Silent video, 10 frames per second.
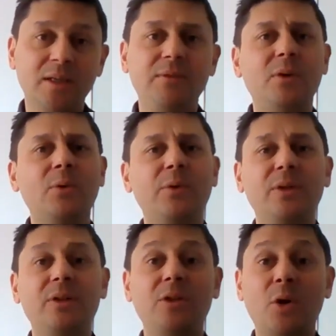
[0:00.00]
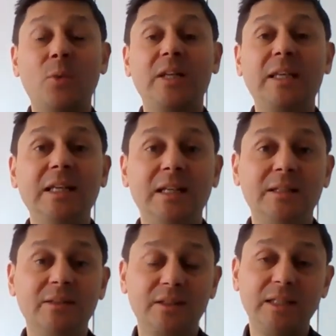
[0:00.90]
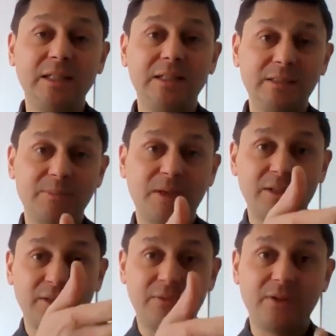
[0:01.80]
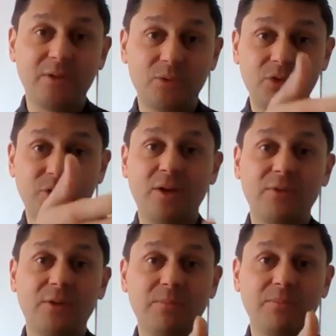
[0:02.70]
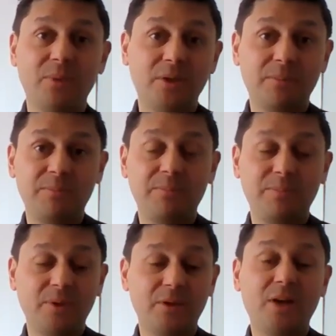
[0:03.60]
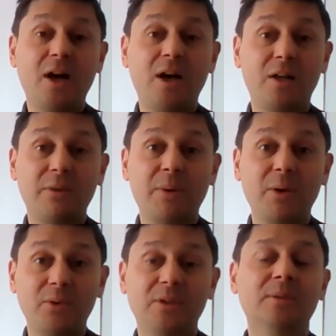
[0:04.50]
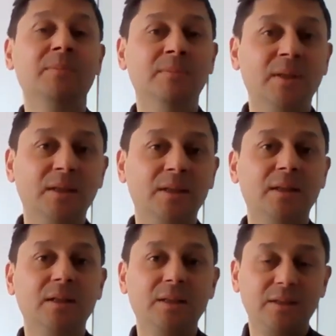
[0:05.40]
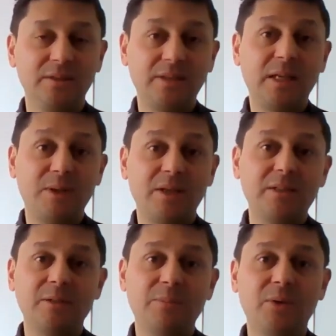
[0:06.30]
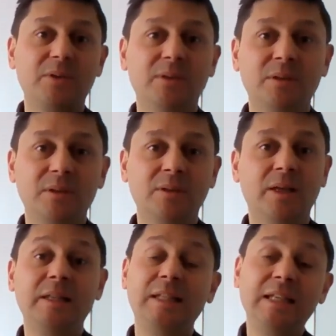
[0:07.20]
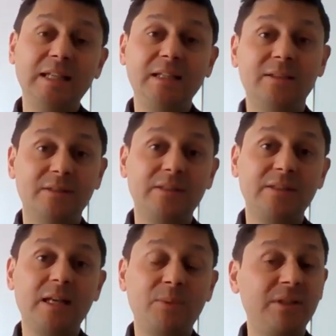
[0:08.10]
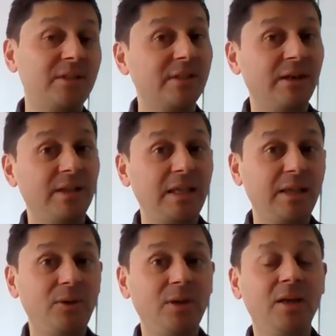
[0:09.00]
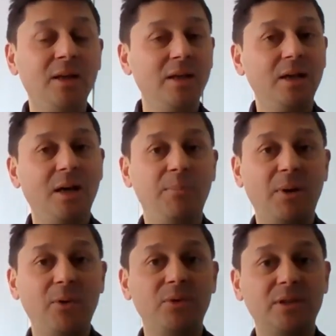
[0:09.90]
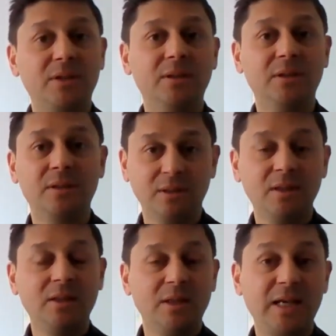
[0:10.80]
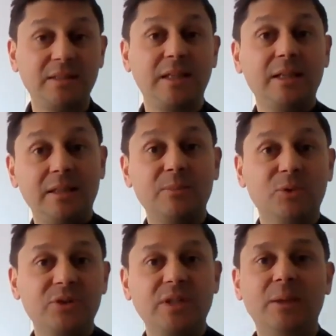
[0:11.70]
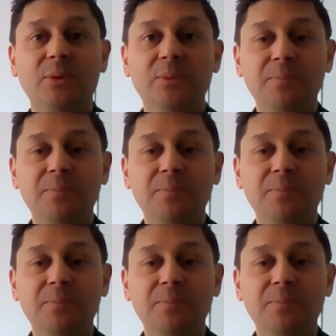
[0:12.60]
If you don't know what a keel is, the keel is the part, the vertical shaft on the hull of a boat that stabilizes the boat. A dinghy is unstable, it doesn't have a keel. A boat has a keel, it's more stable.